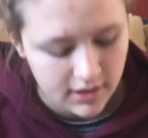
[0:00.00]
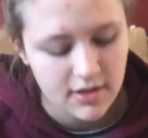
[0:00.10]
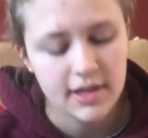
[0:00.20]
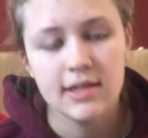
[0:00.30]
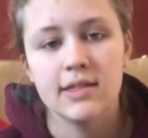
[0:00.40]
you
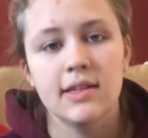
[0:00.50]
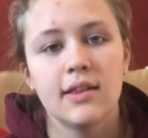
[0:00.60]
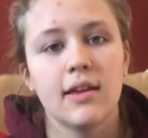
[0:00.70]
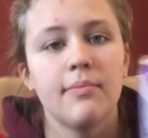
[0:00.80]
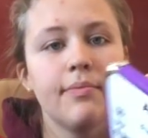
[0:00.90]
can see
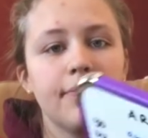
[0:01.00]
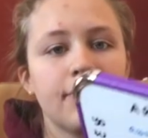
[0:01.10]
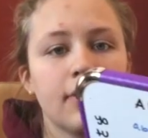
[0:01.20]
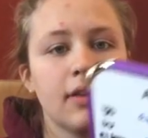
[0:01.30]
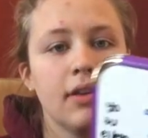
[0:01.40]
them
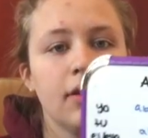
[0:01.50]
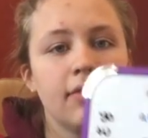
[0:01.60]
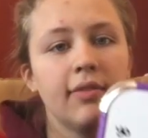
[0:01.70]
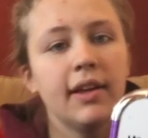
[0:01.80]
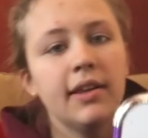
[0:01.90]

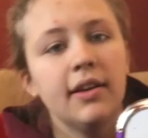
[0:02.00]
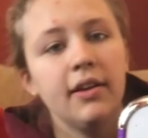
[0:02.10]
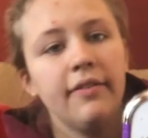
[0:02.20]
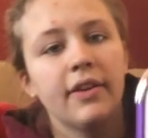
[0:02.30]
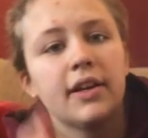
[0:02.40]
right here,
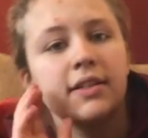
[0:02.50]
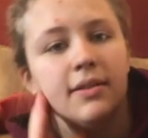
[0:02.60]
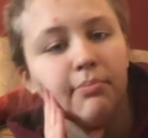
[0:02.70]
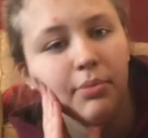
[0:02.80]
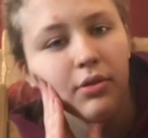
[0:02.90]
very
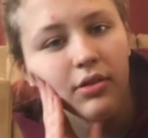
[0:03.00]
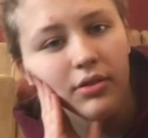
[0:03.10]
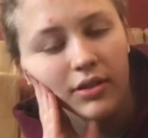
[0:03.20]
simple.